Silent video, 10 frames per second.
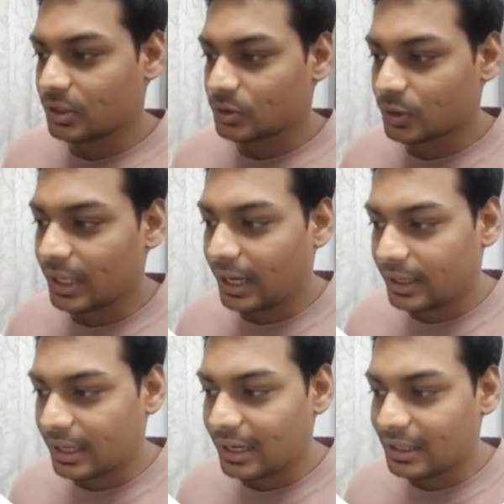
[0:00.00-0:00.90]
So the
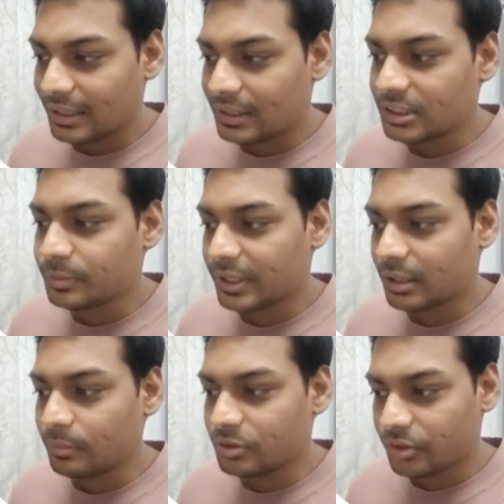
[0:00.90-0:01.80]
entire linked list
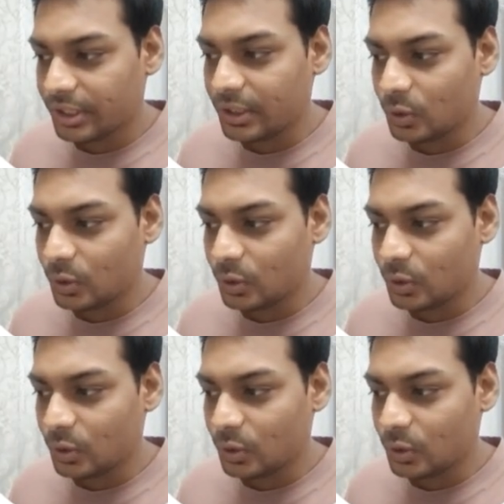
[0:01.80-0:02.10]
become 3,